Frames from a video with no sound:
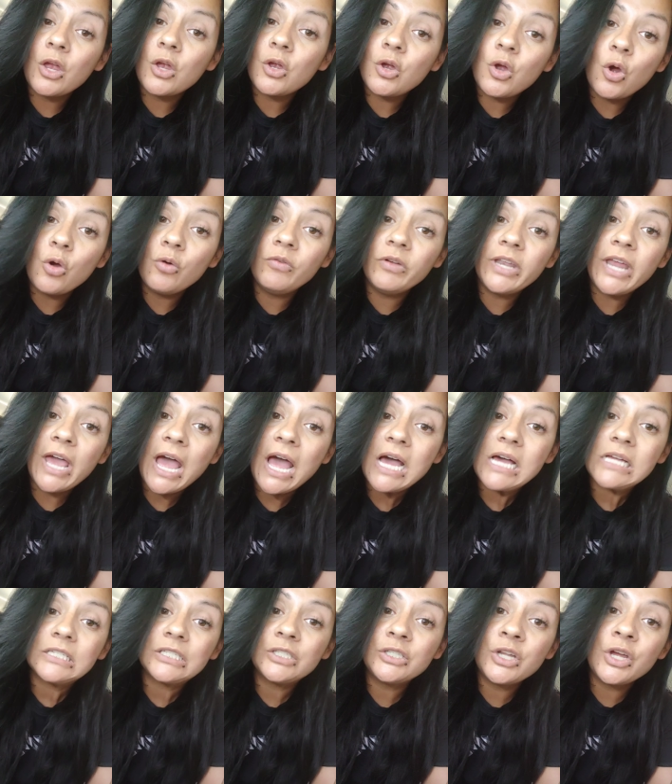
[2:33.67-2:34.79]
COVID
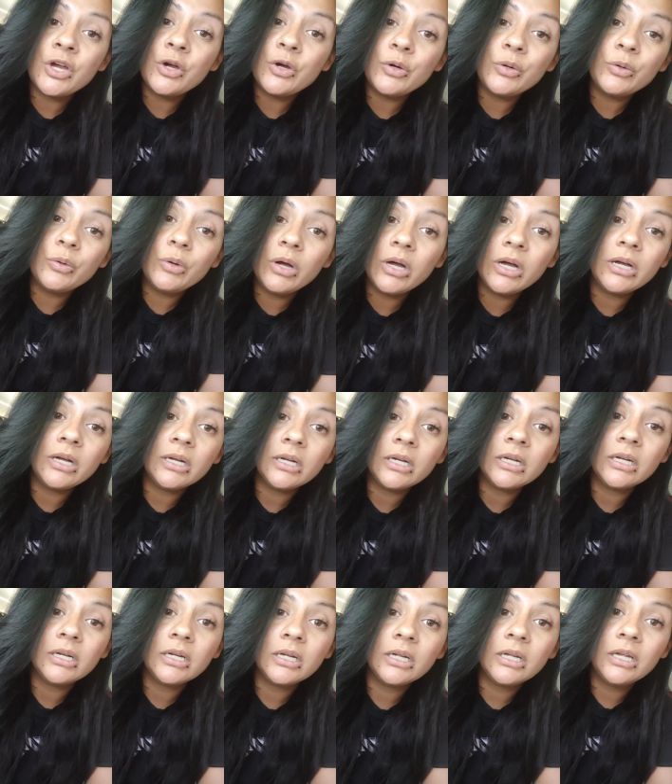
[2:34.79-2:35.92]
has no,
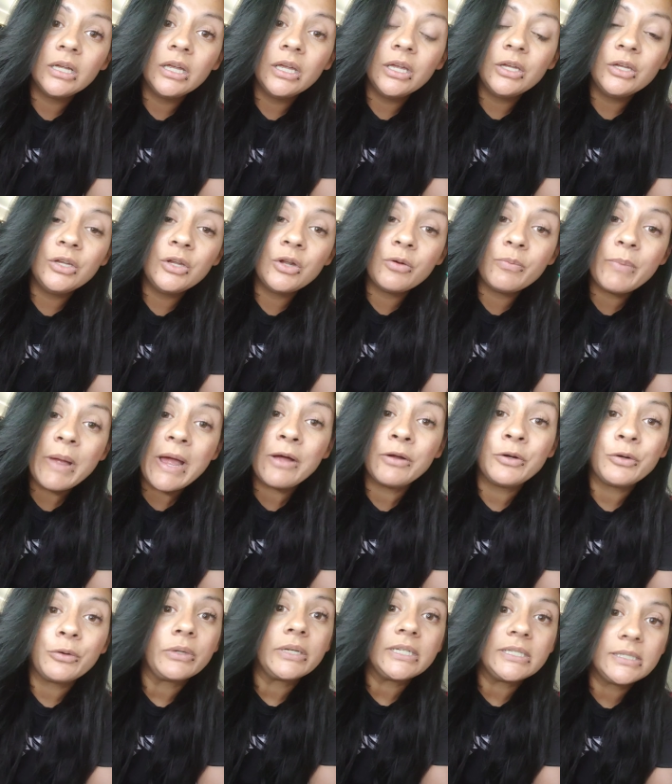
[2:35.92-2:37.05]
you know,
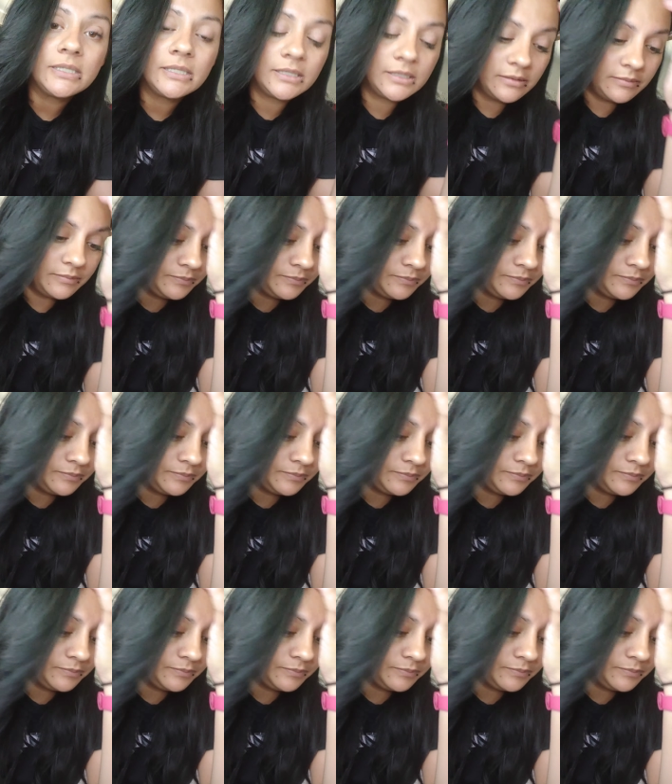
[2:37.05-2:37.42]
boundaries.